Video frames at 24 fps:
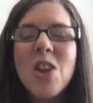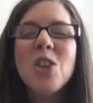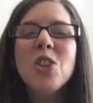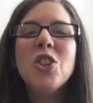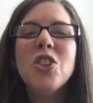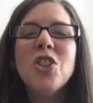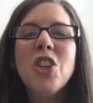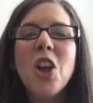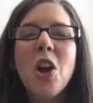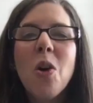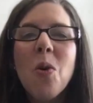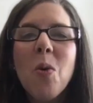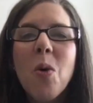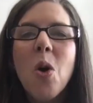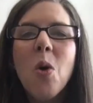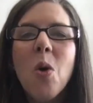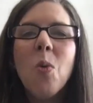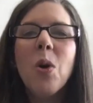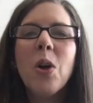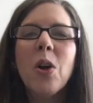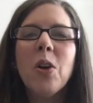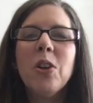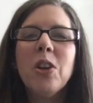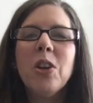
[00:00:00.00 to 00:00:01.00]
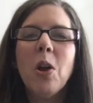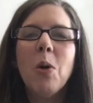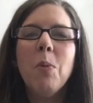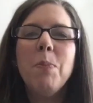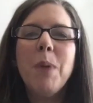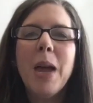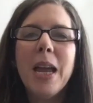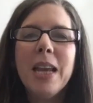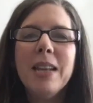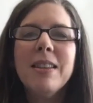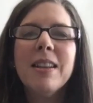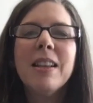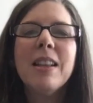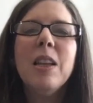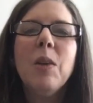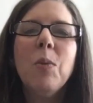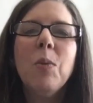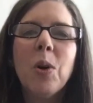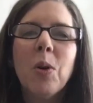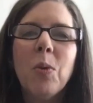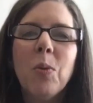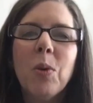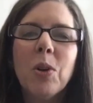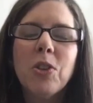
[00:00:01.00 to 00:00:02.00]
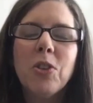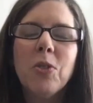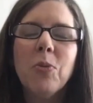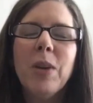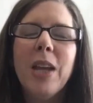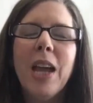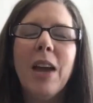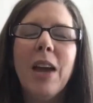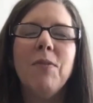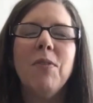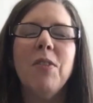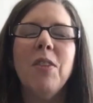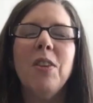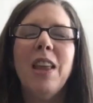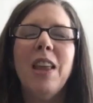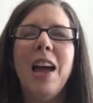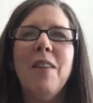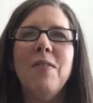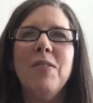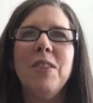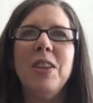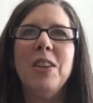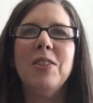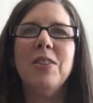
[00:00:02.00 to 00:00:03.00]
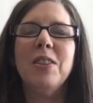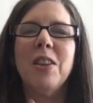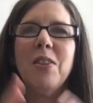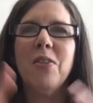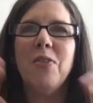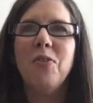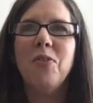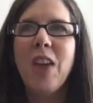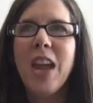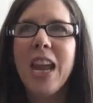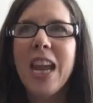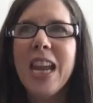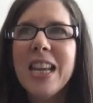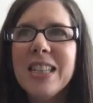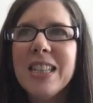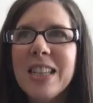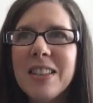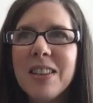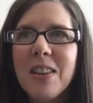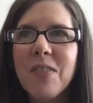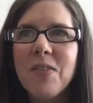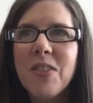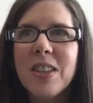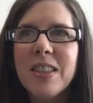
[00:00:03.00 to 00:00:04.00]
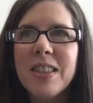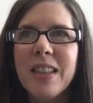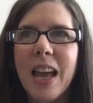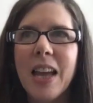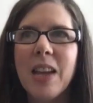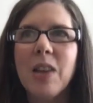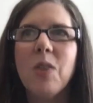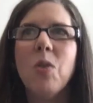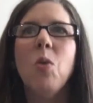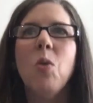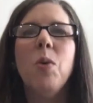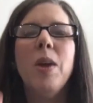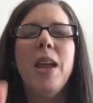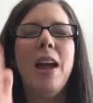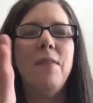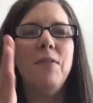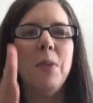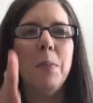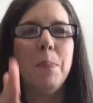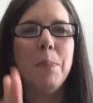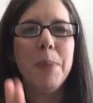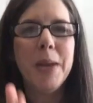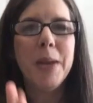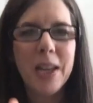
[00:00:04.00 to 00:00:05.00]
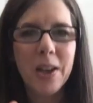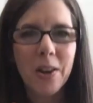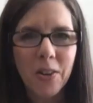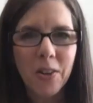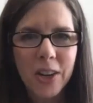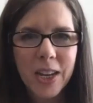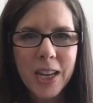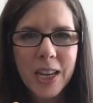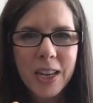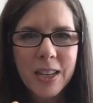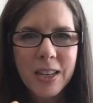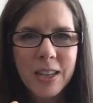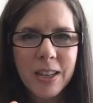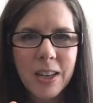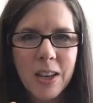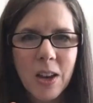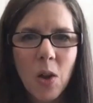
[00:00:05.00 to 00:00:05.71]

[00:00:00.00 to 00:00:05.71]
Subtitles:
So we have these phases of the cycle. We have the period.